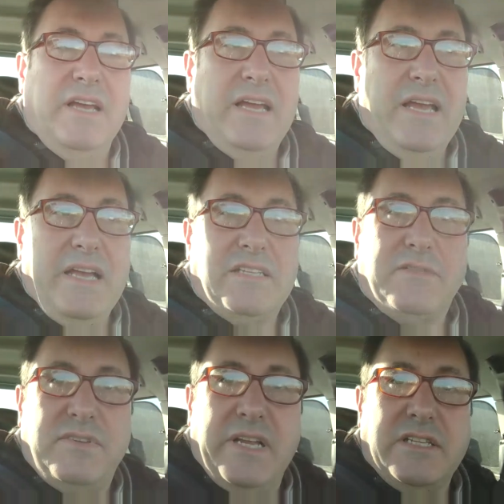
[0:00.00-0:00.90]
its
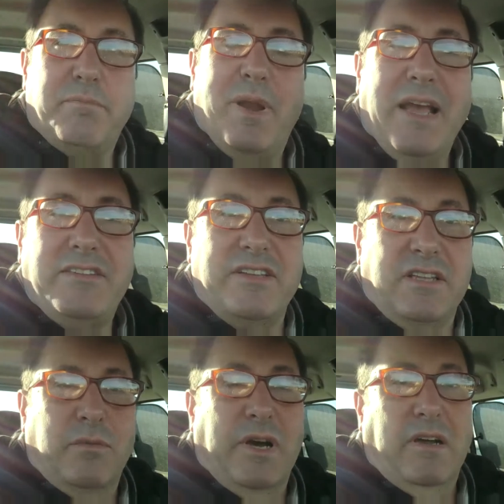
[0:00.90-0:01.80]
its place in
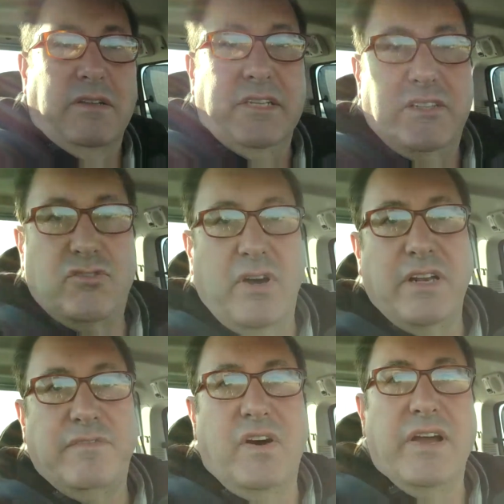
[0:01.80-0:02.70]
the world. It's trying
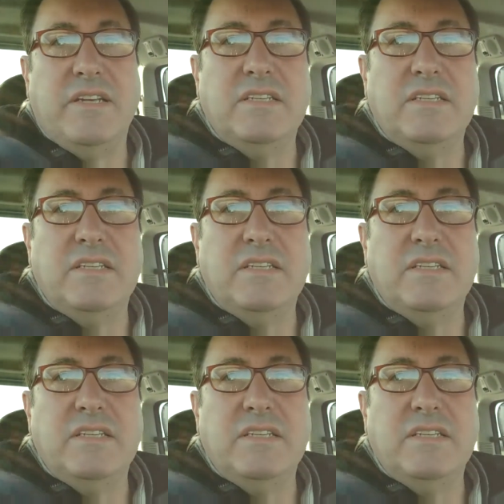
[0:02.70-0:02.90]
to find